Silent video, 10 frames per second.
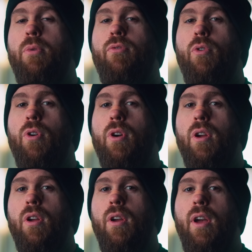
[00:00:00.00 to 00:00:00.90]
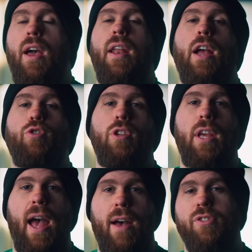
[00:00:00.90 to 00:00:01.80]
before and actually
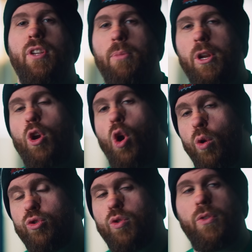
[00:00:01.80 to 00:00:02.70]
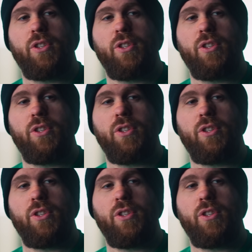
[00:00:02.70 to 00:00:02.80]
have somebody coach you on